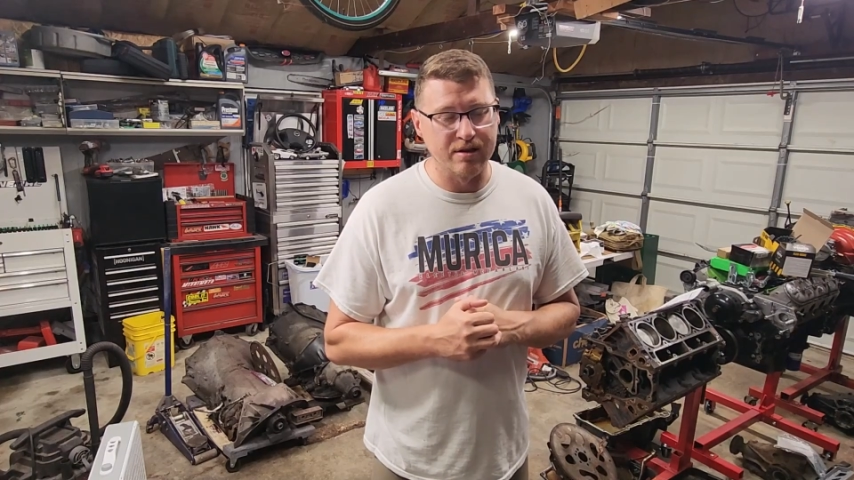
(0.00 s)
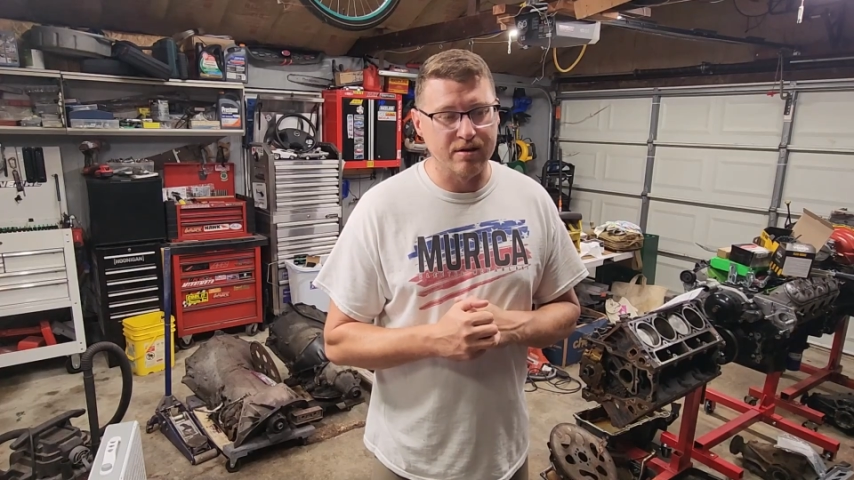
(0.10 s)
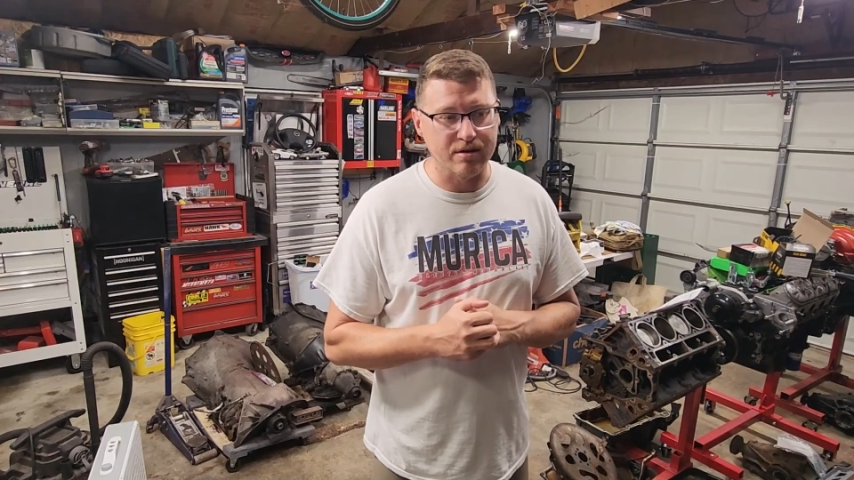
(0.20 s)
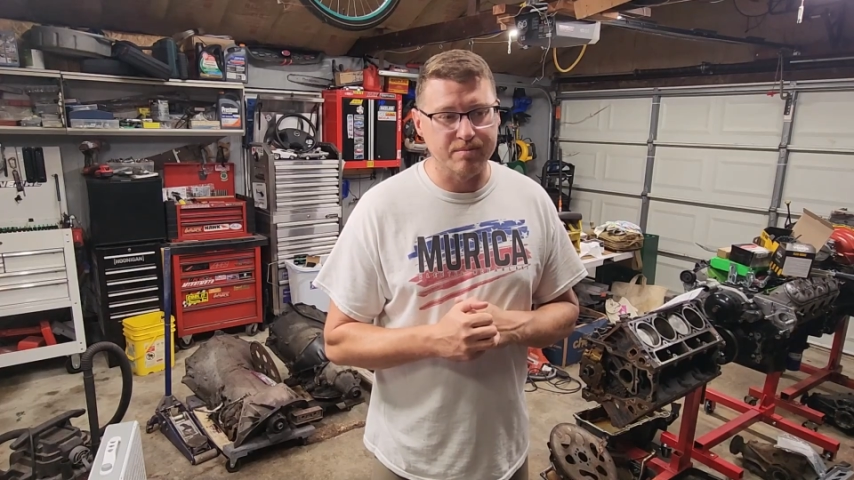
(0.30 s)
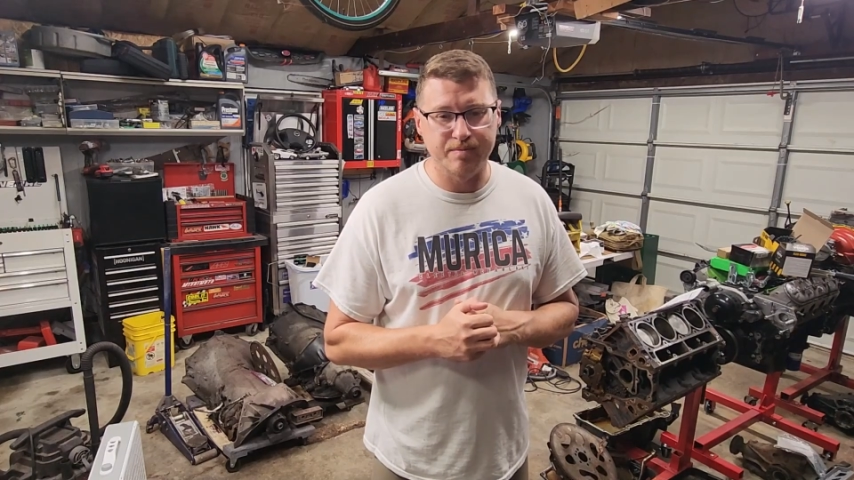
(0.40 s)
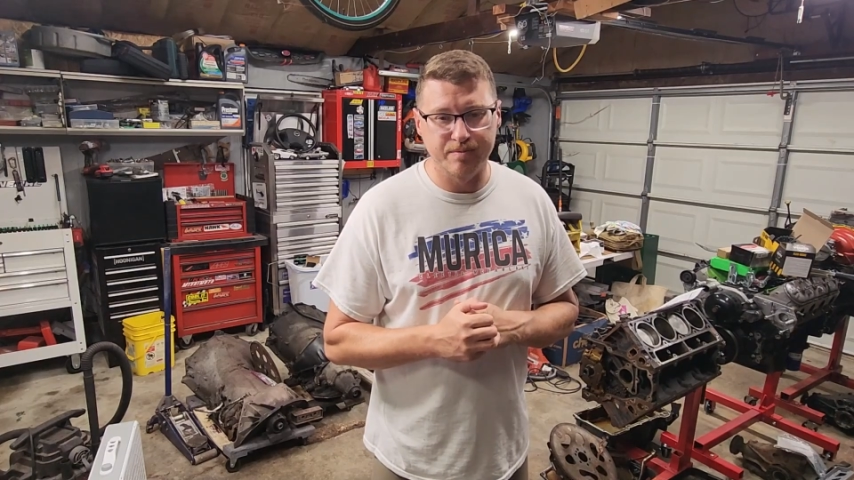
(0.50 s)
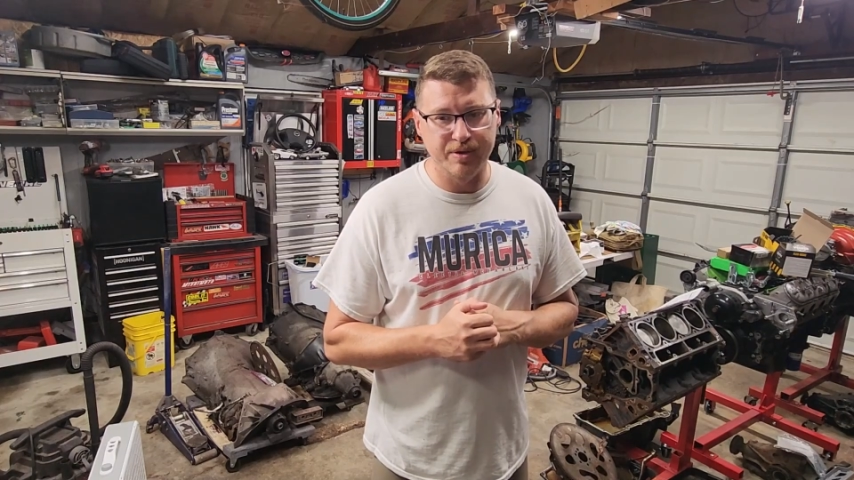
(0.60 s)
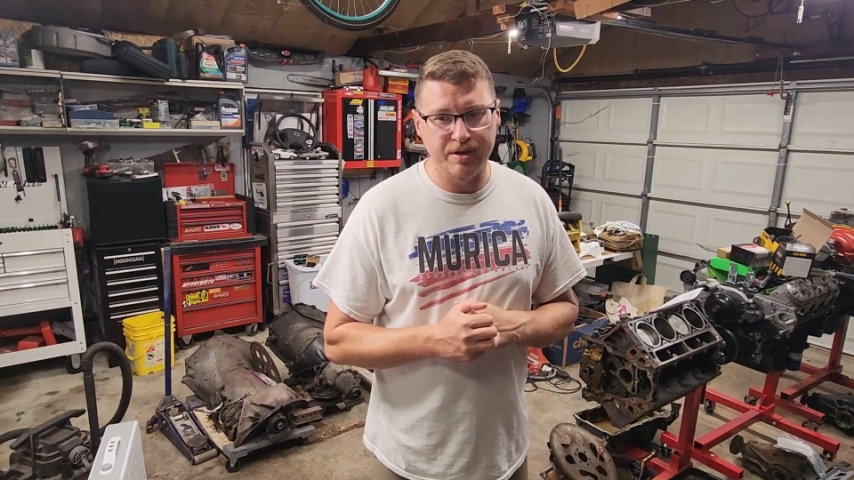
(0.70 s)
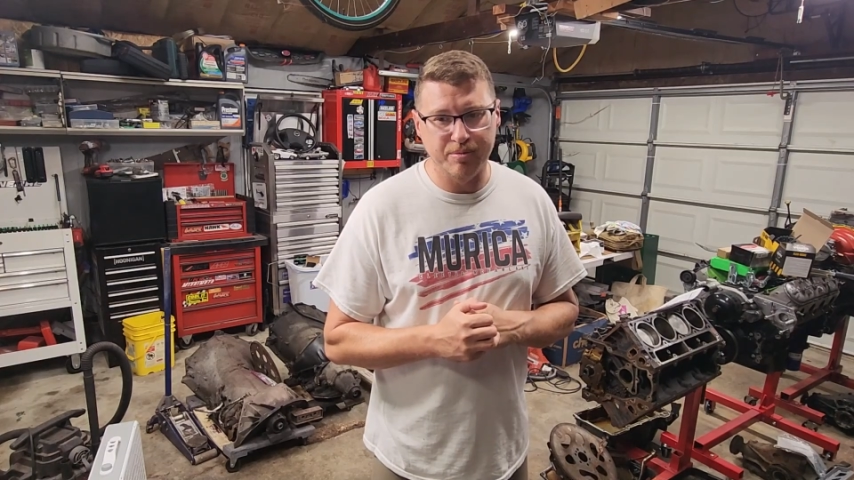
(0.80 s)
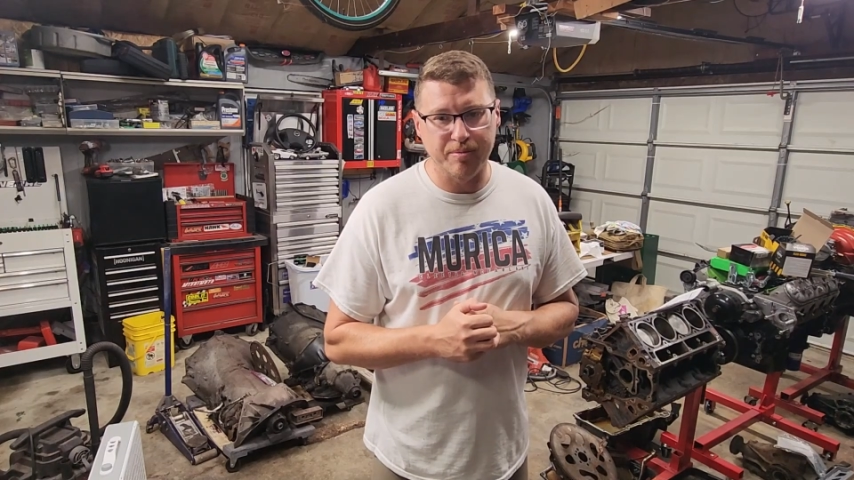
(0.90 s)
longer.
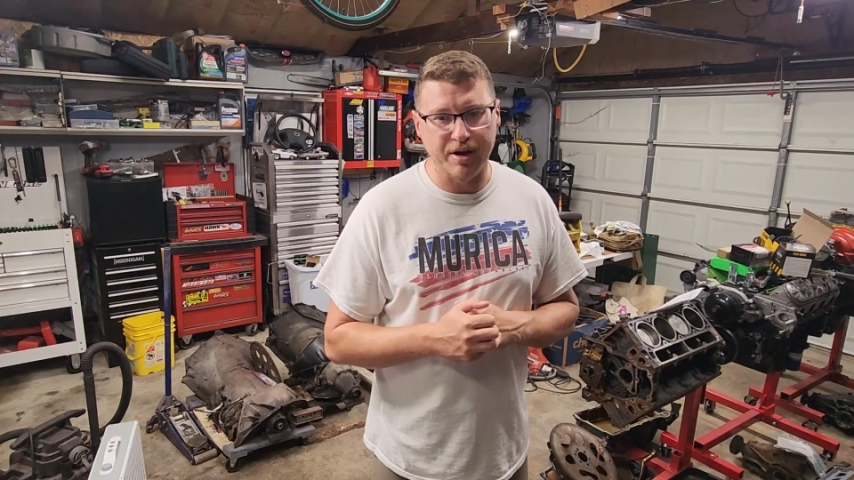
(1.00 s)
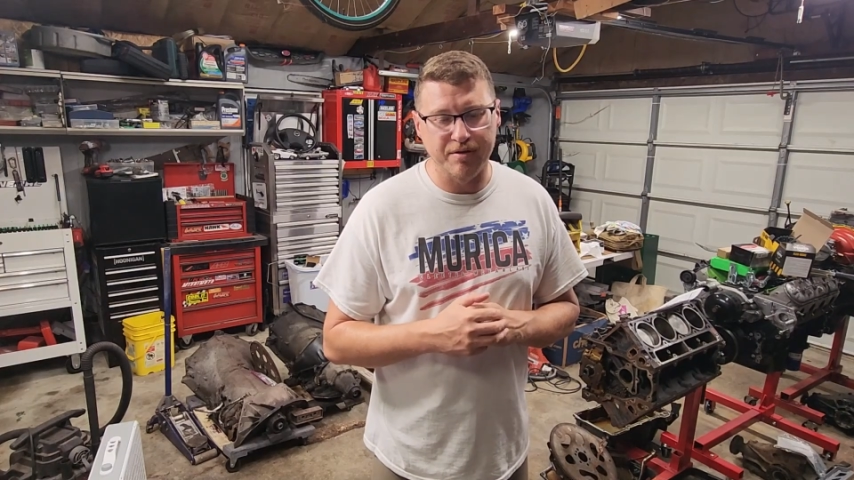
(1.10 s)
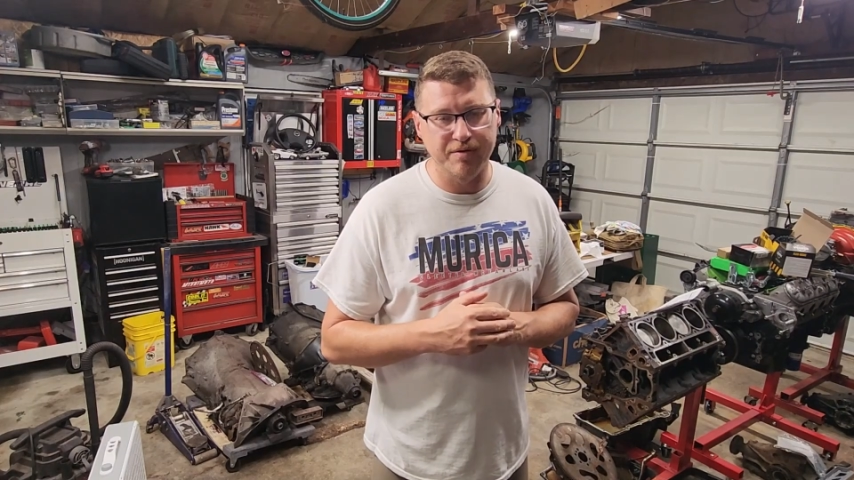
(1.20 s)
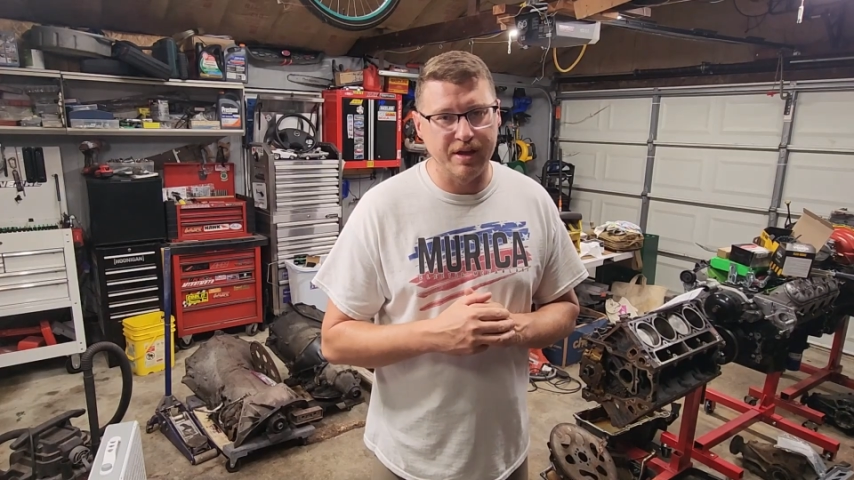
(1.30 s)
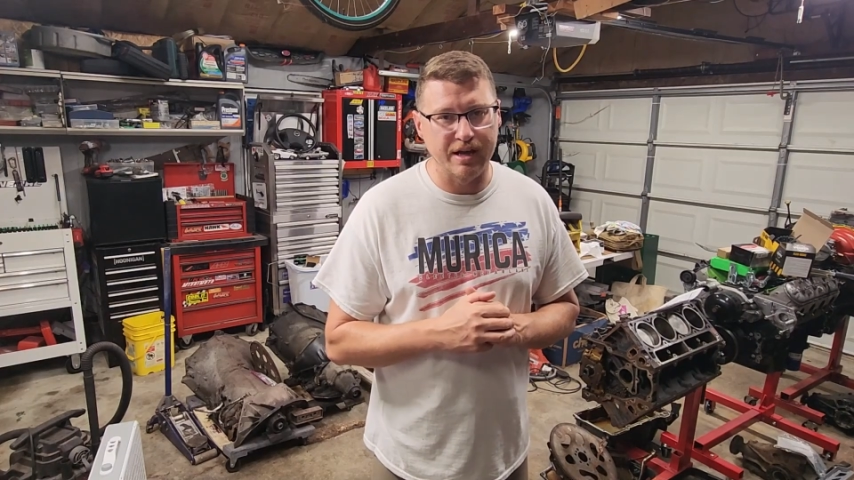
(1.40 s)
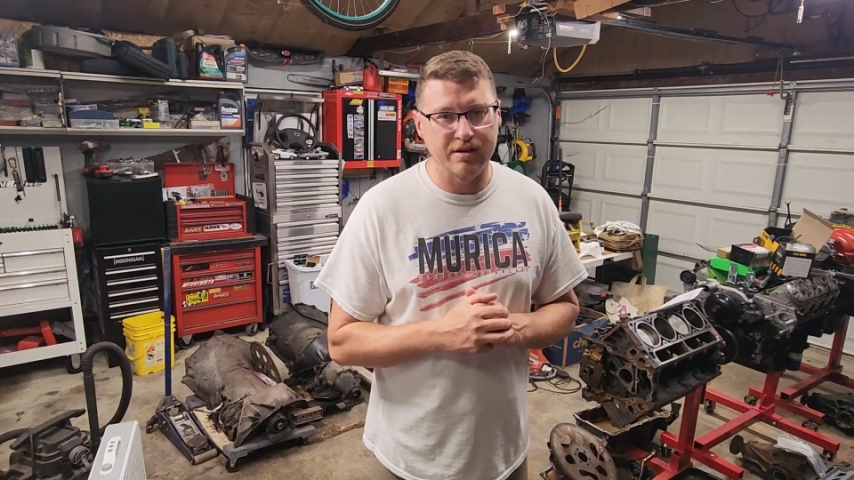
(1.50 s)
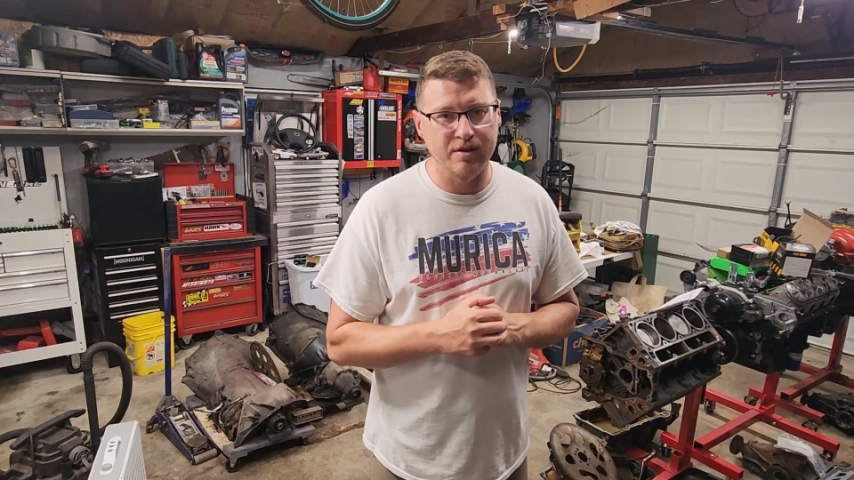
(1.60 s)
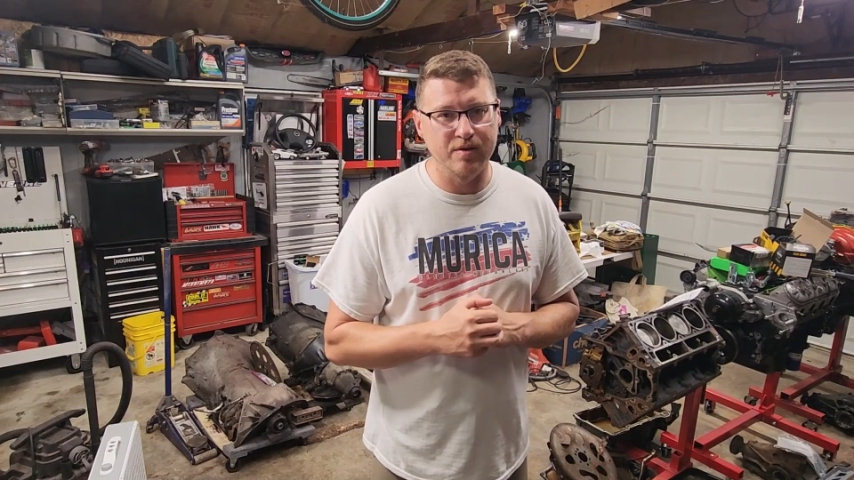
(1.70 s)
Be prepared for that.